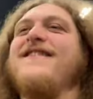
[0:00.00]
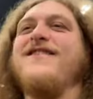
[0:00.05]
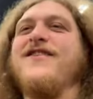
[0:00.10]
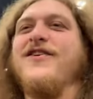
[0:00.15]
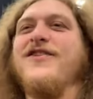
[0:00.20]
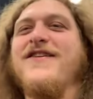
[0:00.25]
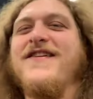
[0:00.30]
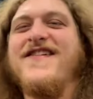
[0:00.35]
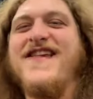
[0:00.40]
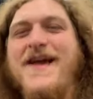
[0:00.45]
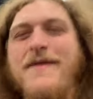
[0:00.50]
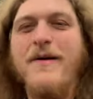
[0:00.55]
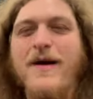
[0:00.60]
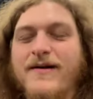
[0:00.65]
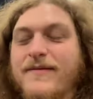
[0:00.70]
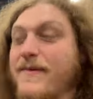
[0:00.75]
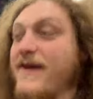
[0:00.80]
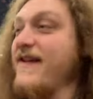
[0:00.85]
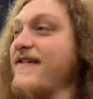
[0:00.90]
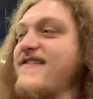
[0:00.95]
Dude just came
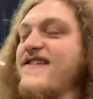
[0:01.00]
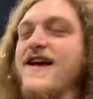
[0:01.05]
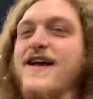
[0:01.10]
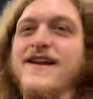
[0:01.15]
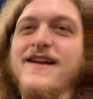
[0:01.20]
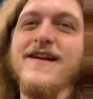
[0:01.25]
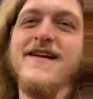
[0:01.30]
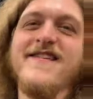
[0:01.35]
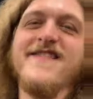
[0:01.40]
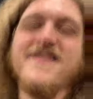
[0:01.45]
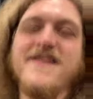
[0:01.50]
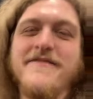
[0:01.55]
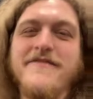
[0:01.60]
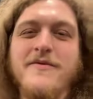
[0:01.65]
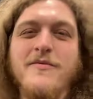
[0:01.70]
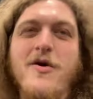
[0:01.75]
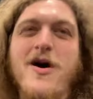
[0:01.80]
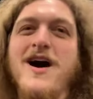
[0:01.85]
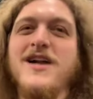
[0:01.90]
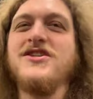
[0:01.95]
up to me. He said he doesn't
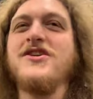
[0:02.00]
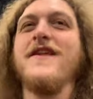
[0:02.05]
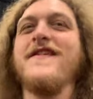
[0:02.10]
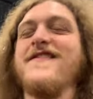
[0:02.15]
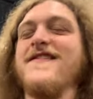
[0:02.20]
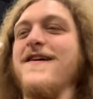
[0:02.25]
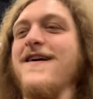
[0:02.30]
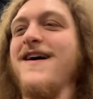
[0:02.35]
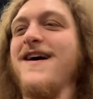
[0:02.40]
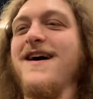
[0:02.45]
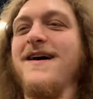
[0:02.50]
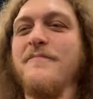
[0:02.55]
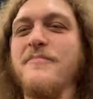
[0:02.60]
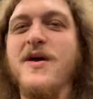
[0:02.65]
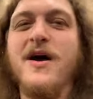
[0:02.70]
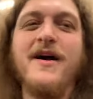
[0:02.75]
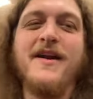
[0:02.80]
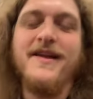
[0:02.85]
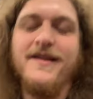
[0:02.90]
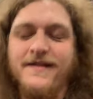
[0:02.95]
even watch us uh,
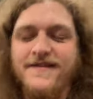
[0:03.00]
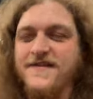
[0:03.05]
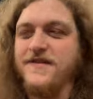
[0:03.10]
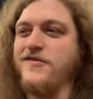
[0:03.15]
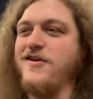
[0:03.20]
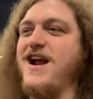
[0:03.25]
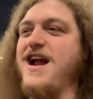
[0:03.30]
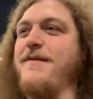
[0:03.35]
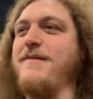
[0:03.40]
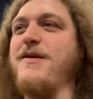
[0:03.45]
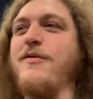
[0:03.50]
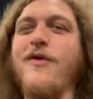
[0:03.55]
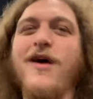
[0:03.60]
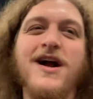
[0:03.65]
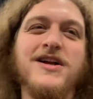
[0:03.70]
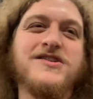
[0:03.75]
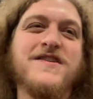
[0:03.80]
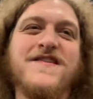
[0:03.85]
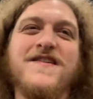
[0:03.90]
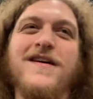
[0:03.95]
on Instagram. He
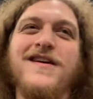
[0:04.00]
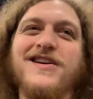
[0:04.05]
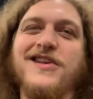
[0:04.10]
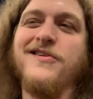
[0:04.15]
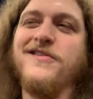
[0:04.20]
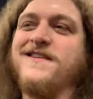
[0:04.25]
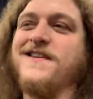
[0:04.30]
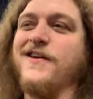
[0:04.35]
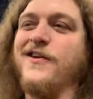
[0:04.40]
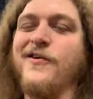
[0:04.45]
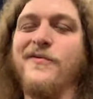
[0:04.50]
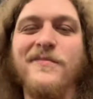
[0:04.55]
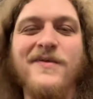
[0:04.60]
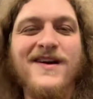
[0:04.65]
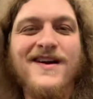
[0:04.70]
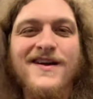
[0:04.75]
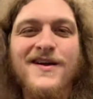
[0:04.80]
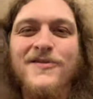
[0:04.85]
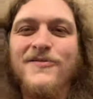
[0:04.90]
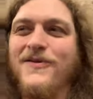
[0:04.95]
watches on YouTube.
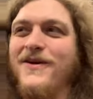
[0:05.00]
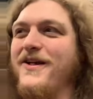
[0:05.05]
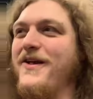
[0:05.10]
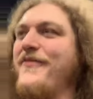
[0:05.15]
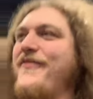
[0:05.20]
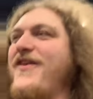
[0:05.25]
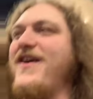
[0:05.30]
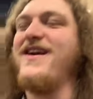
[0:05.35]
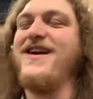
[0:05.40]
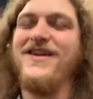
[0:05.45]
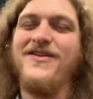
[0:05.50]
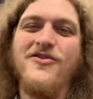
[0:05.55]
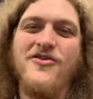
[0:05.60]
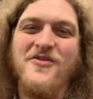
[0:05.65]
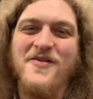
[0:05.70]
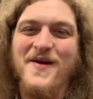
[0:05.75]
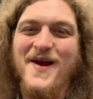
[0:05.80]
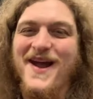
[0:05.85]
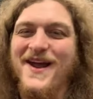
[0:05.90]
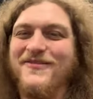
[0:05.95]
Really fucking
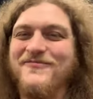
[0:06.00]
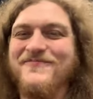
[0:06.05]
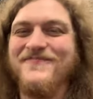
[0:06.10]
cool, man.